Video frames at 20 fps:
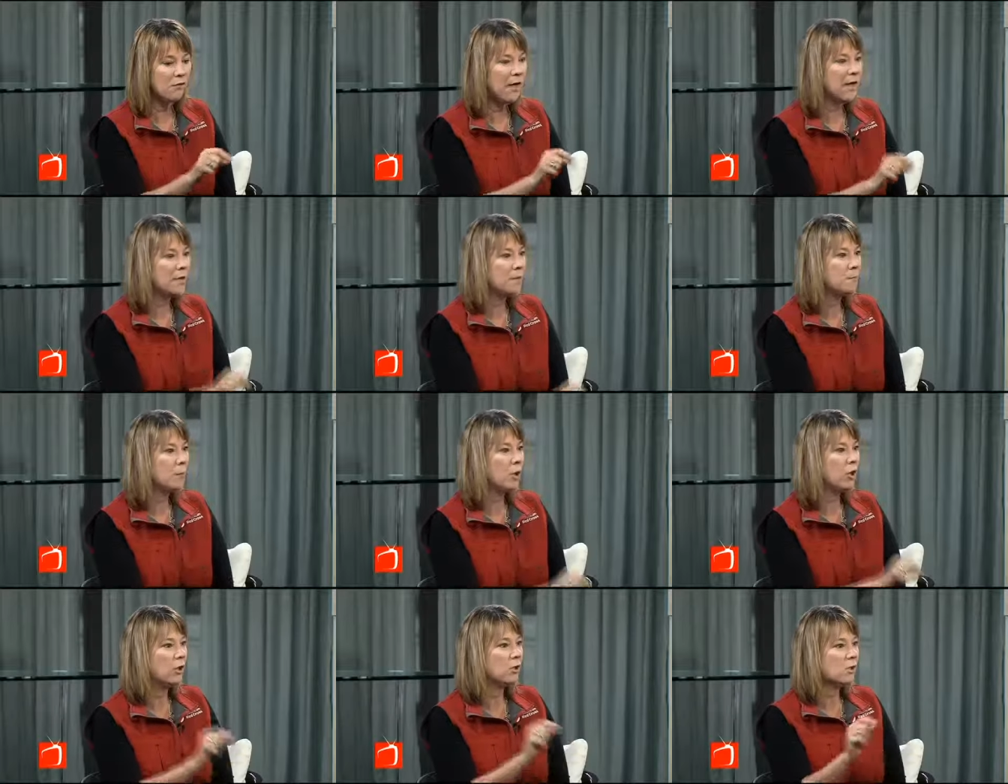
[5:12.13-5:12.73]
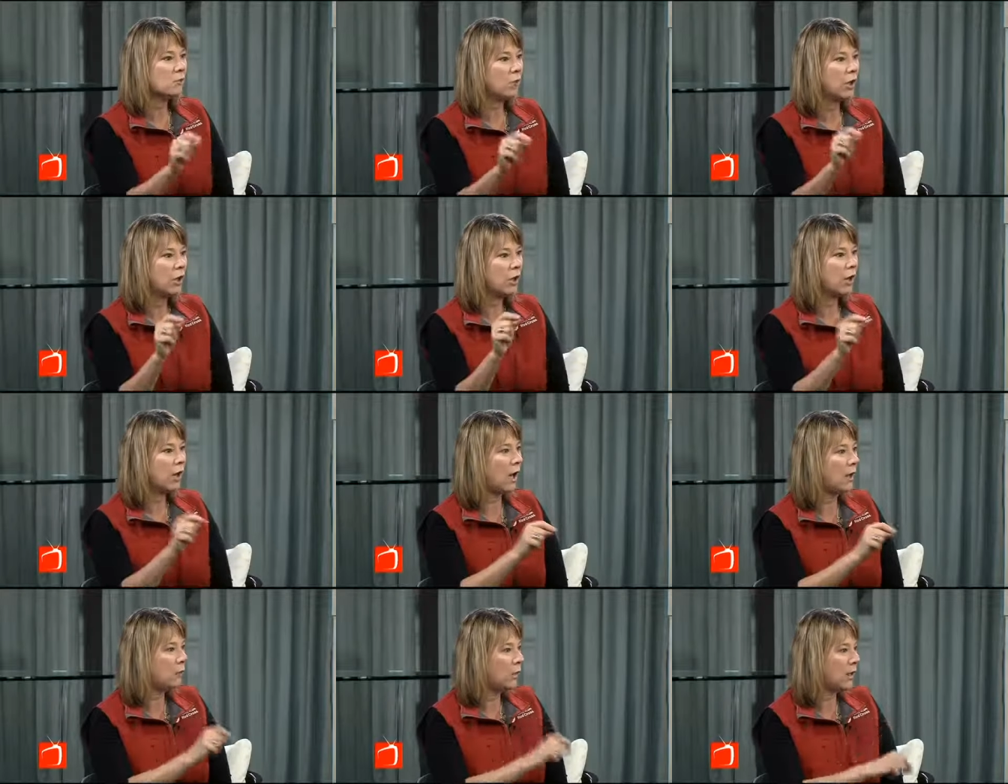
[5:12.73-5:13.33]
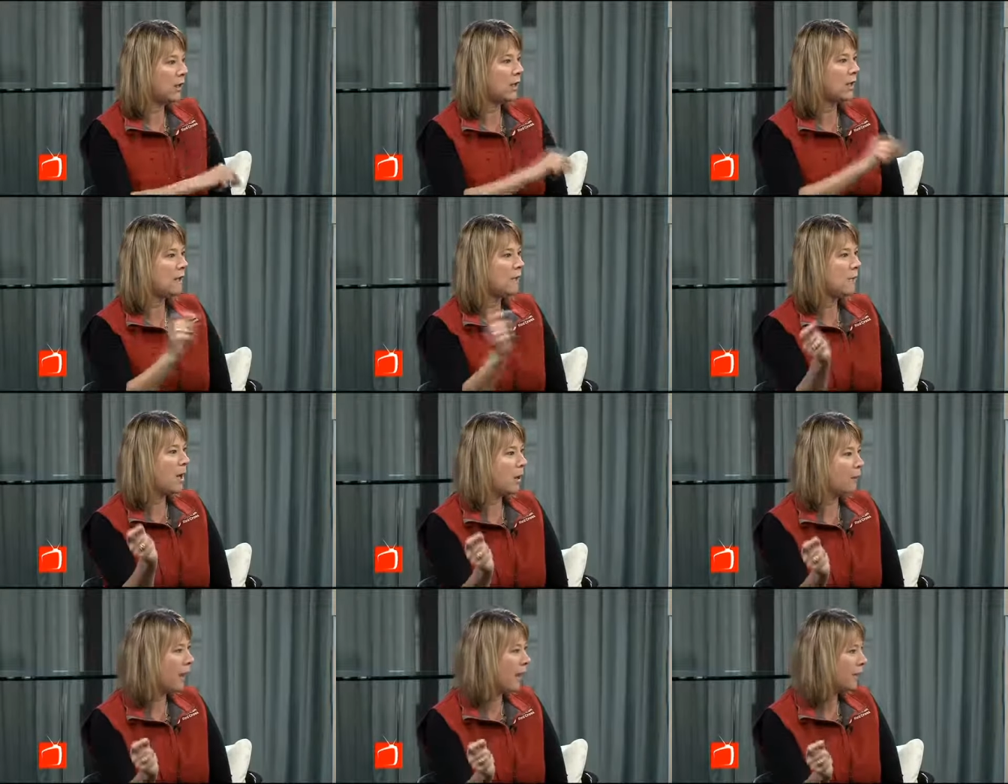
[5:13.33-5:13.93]
Facebook, Twitter, I want to
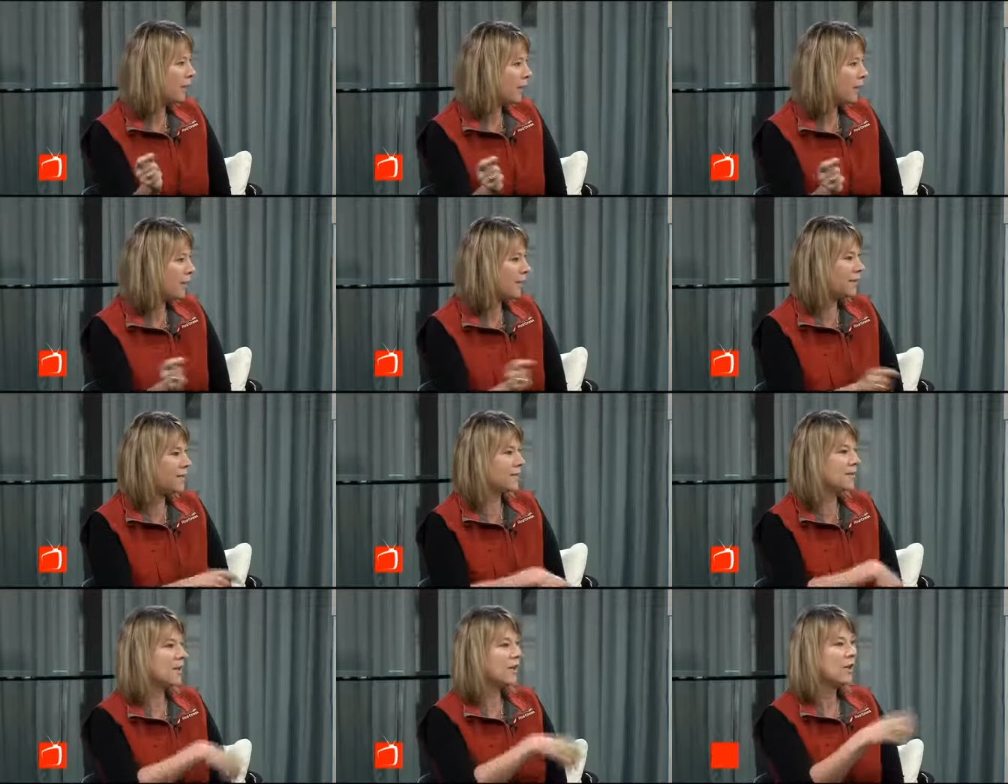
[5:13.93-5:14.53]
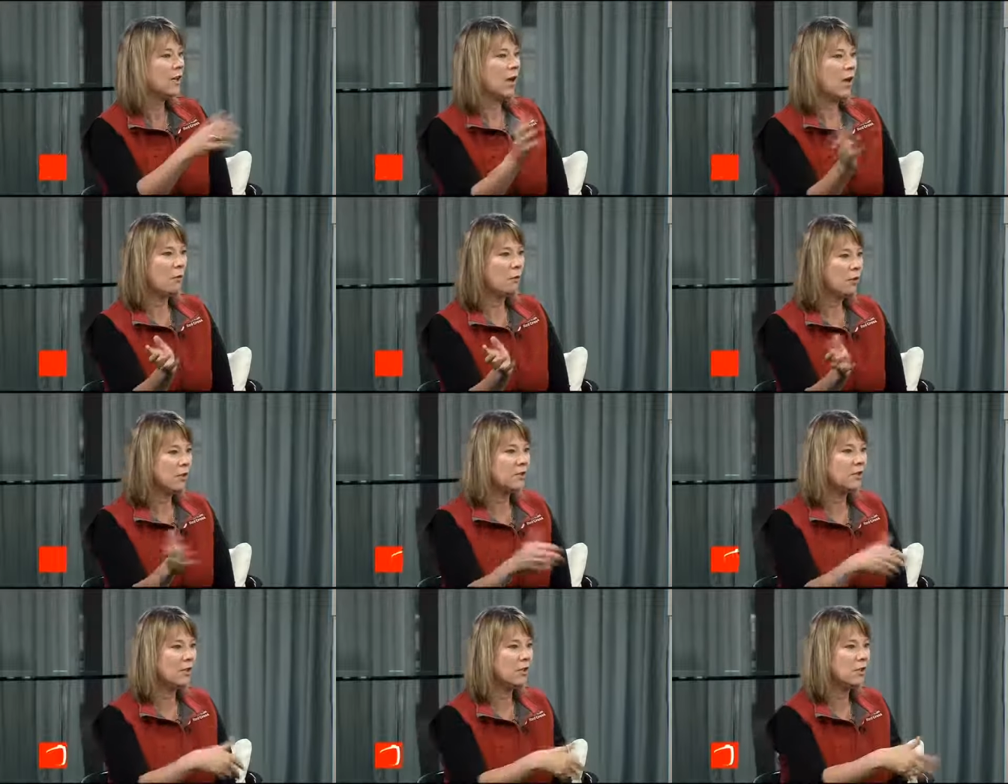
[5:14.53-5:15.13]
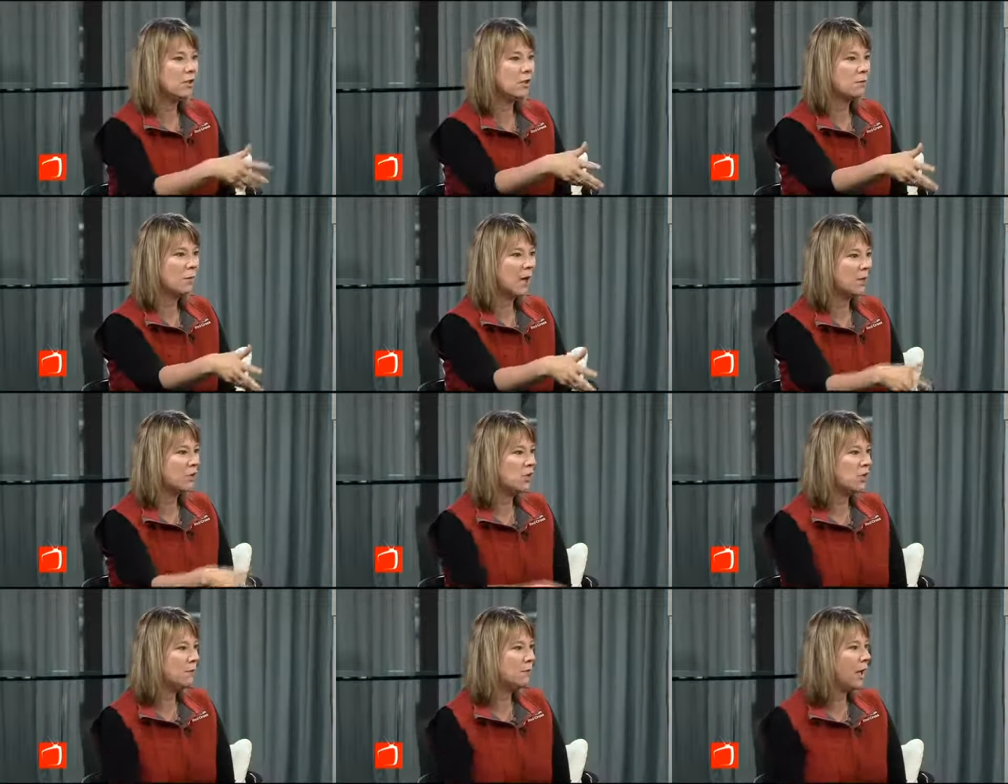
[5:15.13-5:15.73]
email my list, wow. I want to send it to
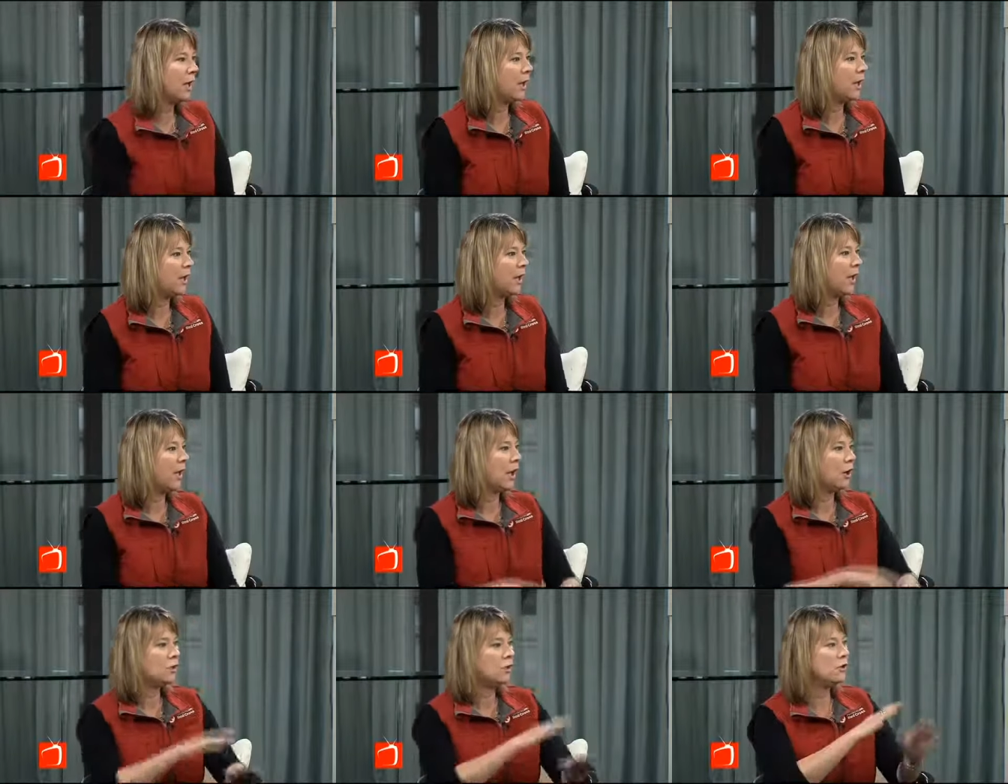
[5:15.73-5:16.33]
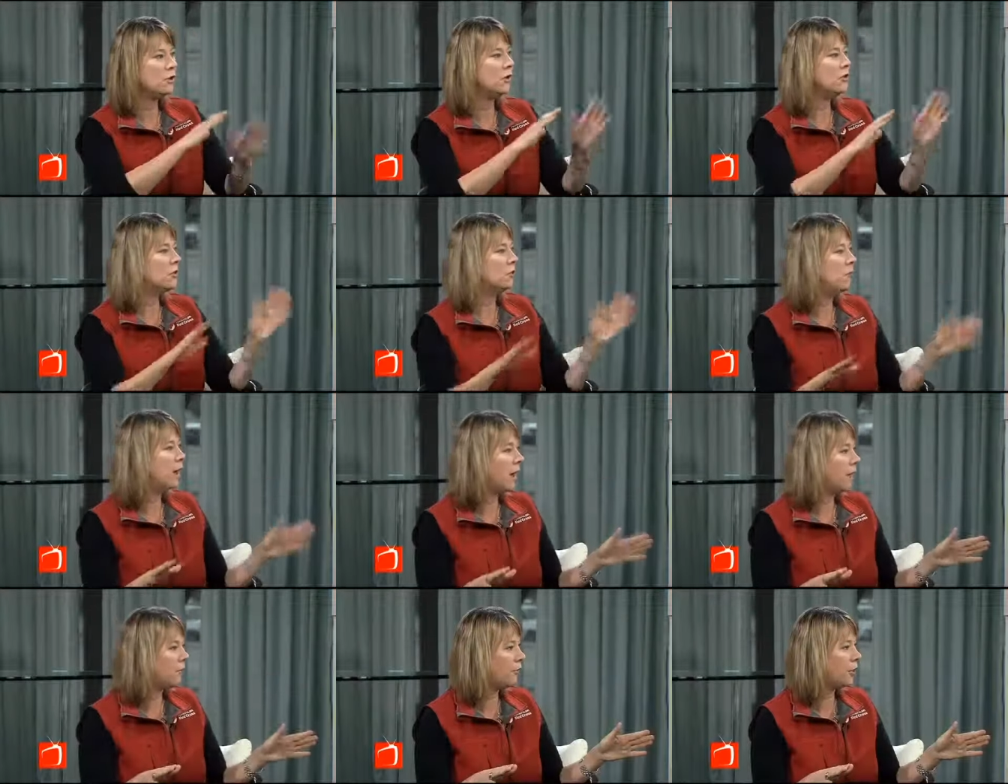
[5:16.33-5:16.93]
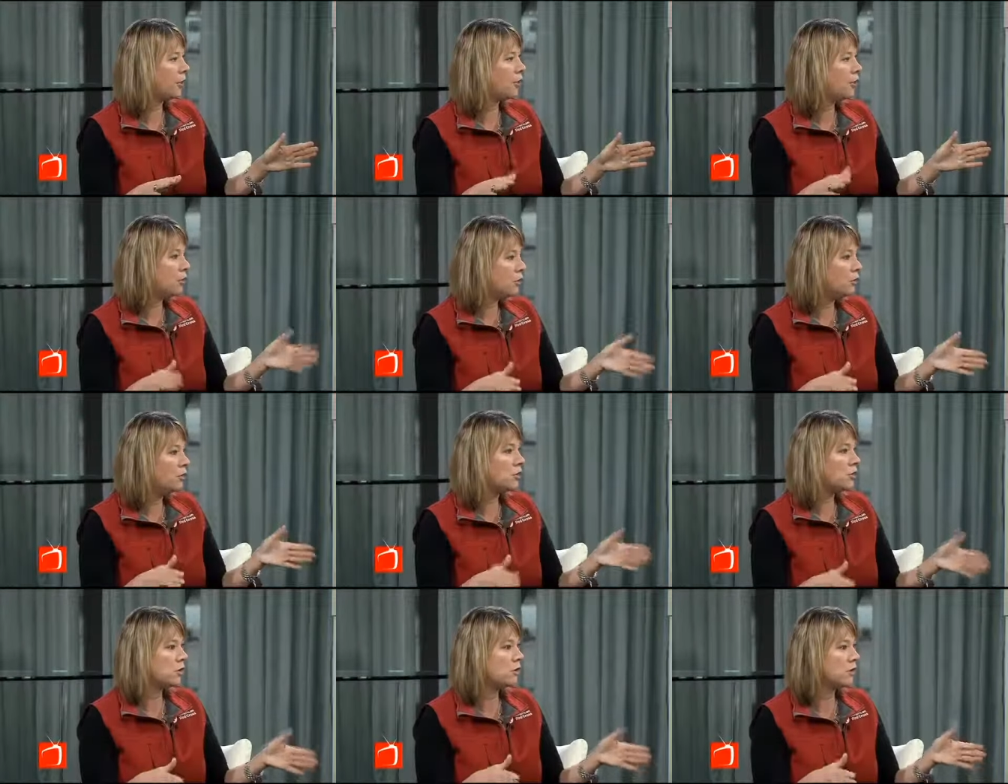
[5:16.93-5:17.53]
my Gmail account. You can do whatever
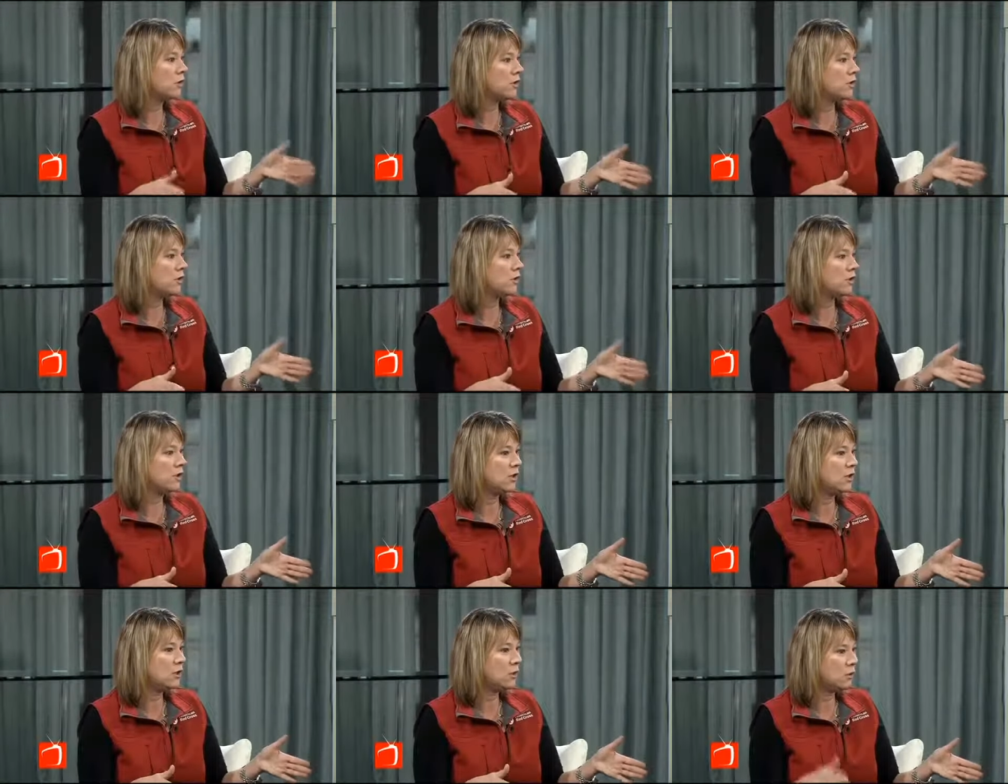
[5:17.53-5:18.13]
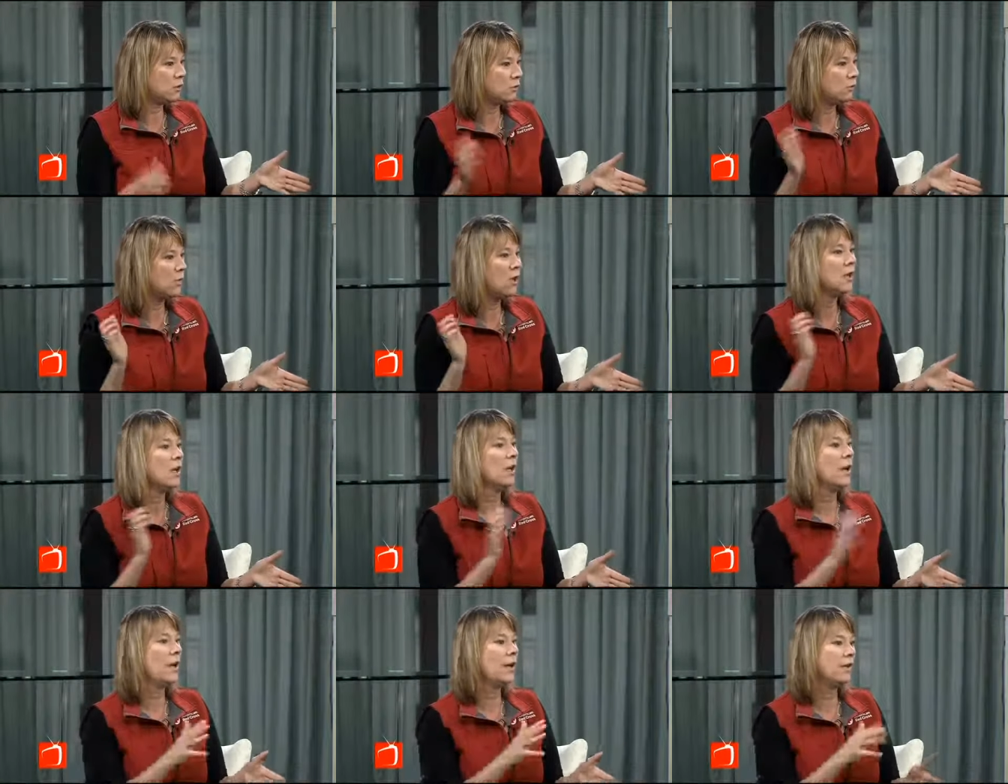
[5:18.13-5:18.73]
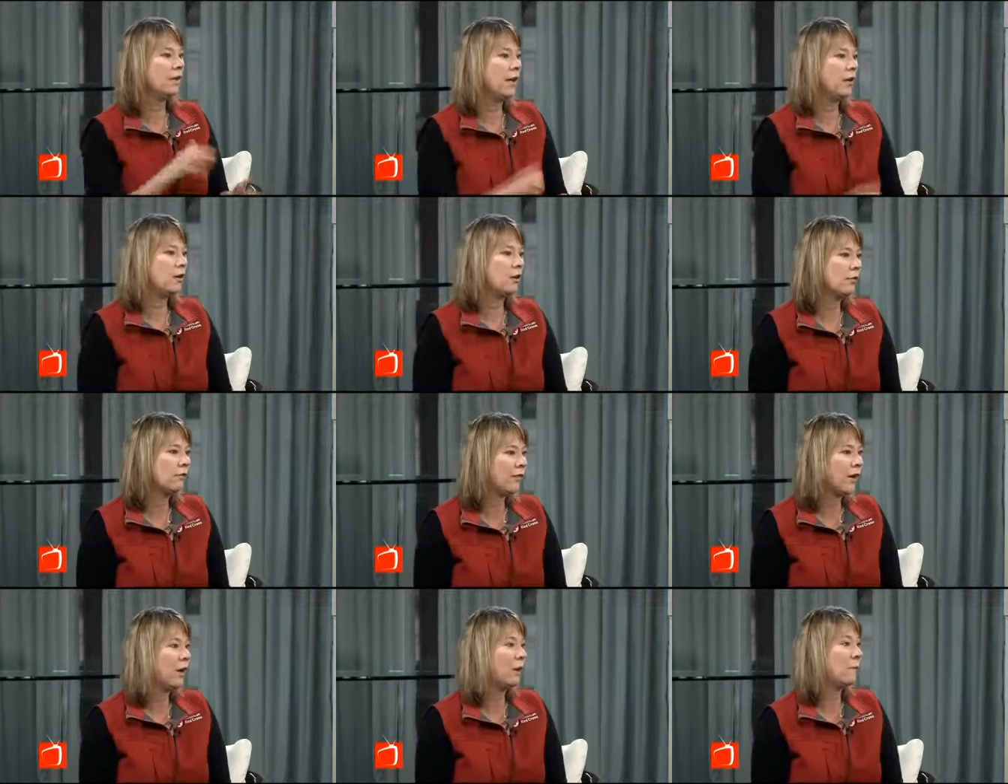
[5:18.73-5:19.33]
you choose to do and let
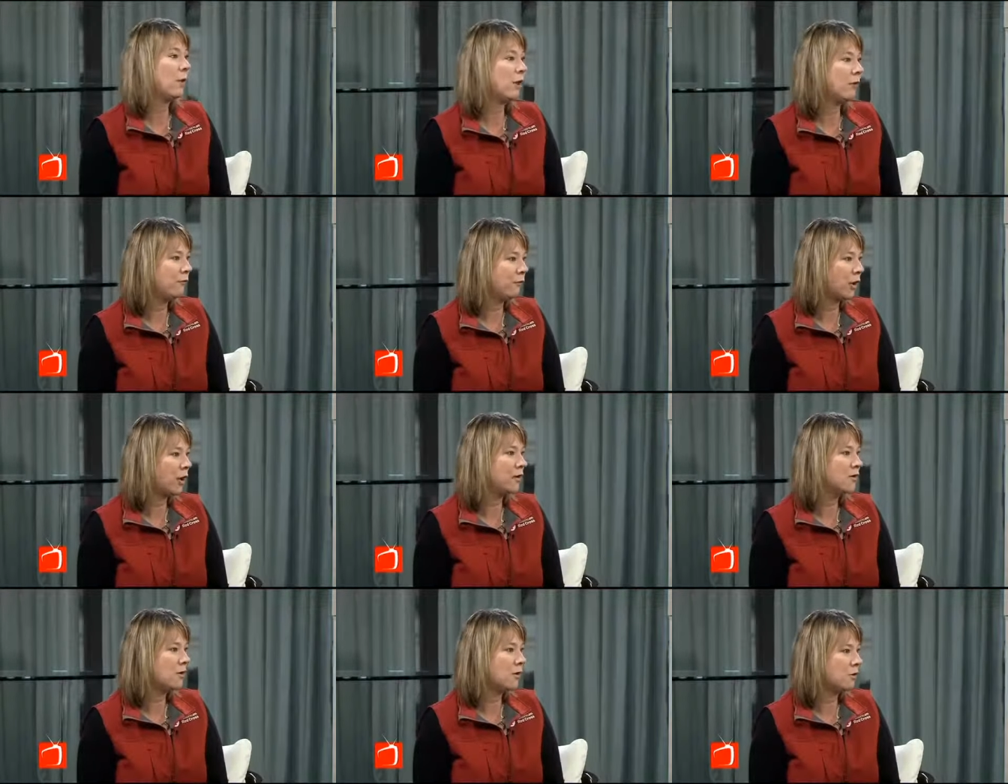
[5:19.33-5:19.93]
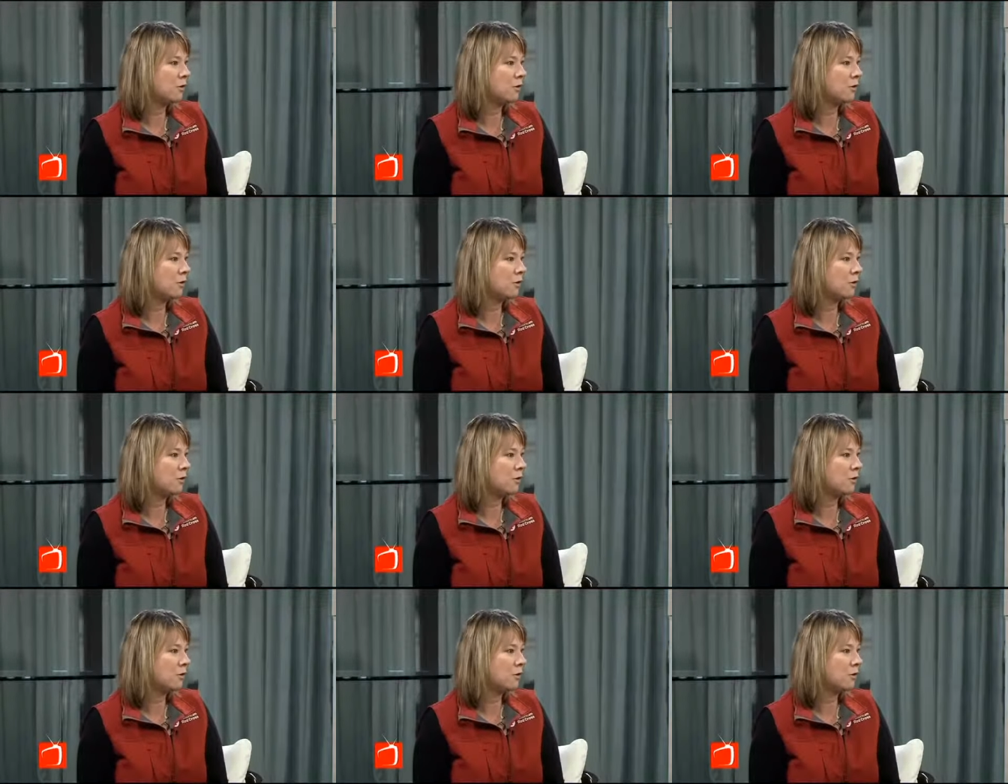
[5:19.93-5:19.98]
your family and friends